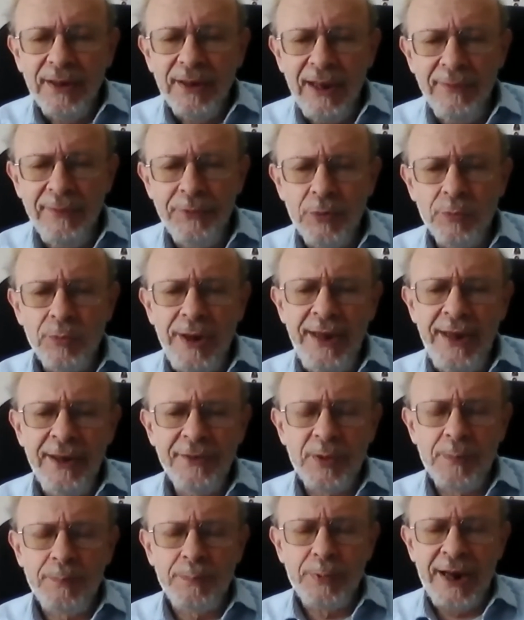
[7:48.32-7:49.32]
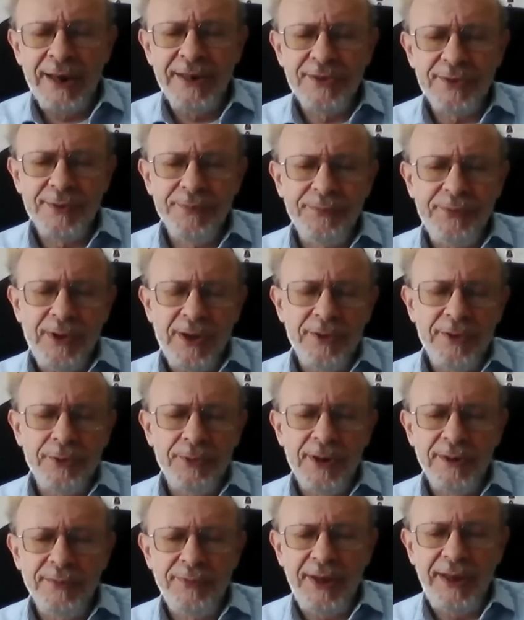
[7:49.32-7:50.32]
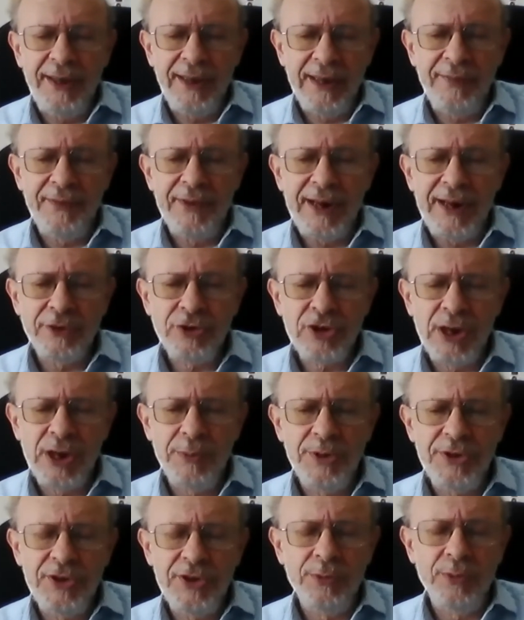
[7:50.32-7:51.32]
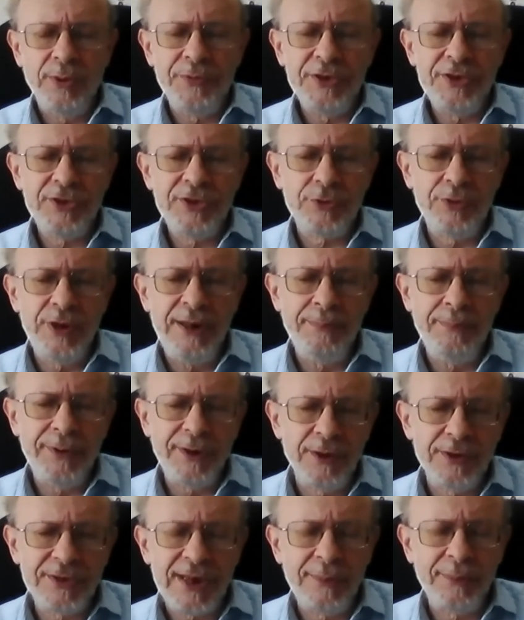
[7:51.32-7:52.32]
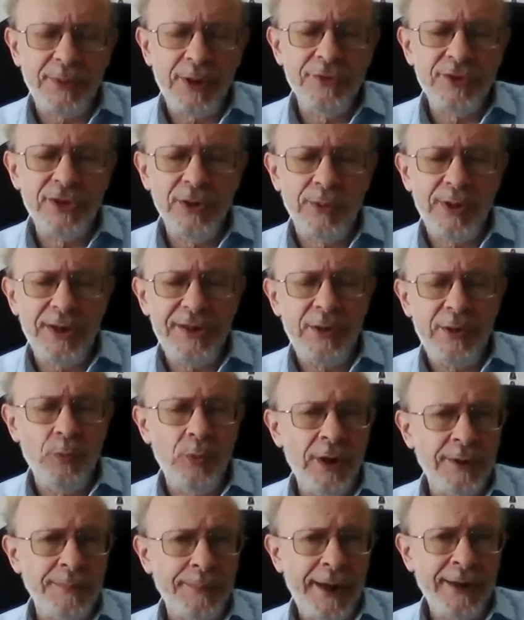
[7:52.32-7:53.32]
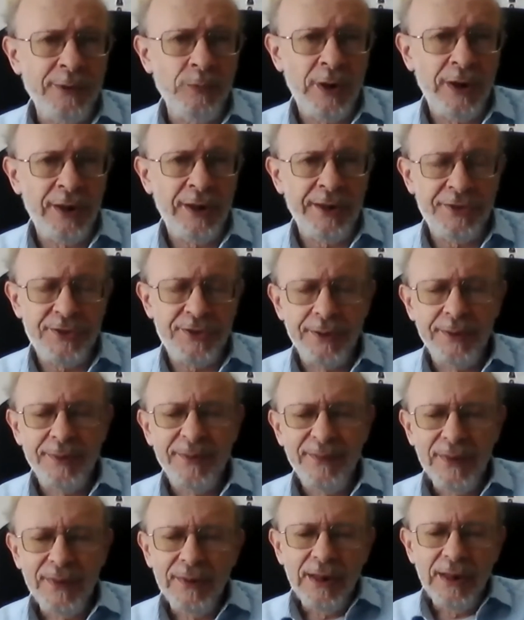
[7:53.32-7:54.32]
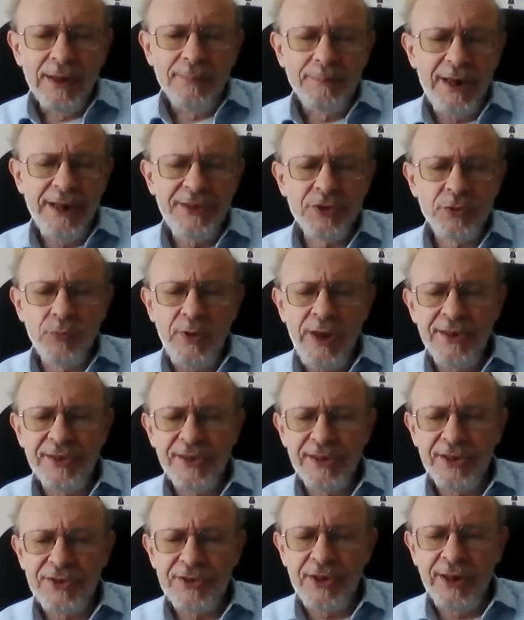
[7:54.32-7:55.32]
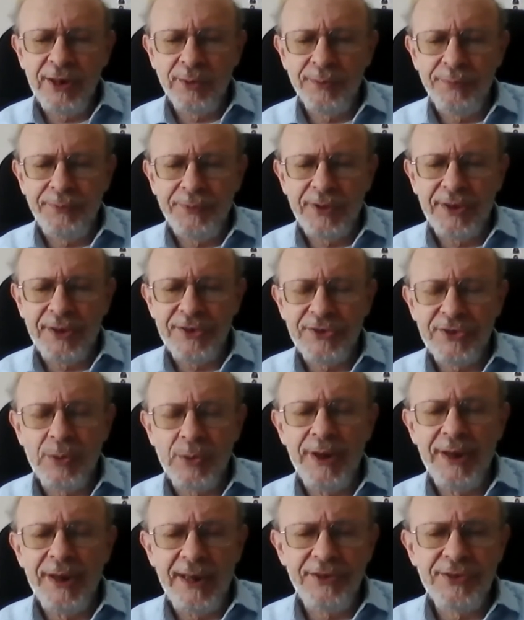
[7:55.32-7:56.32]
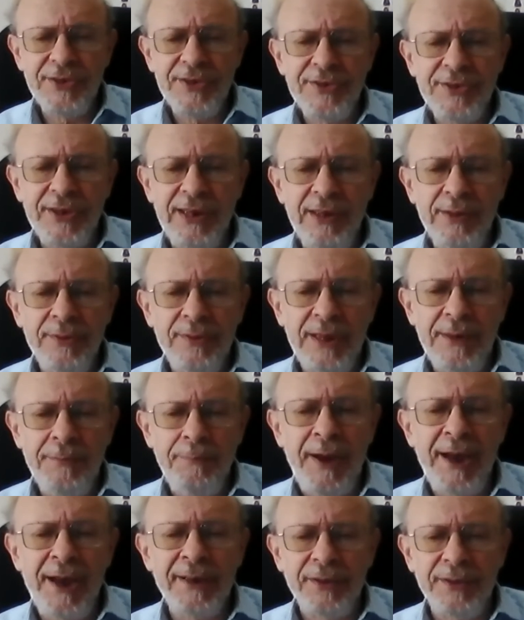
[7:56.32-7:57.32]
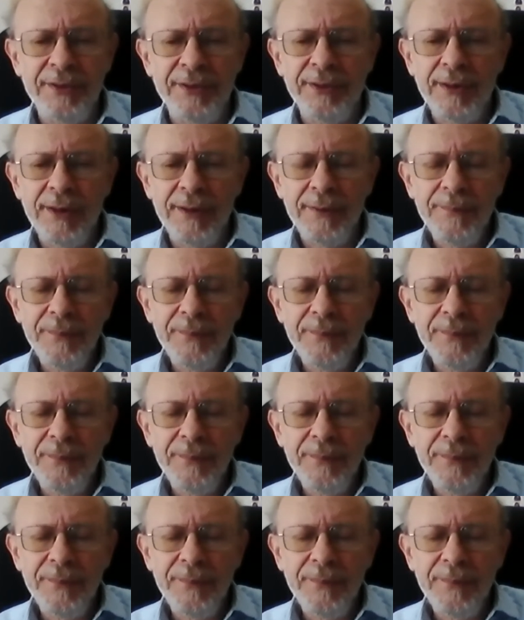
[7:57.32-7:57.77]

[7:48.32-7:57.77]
If you read the brisa further over here, and then I'll show it to you on the screen because I'm going to look at it word by word. But let's read it as a whole first, so we get to see the pattern.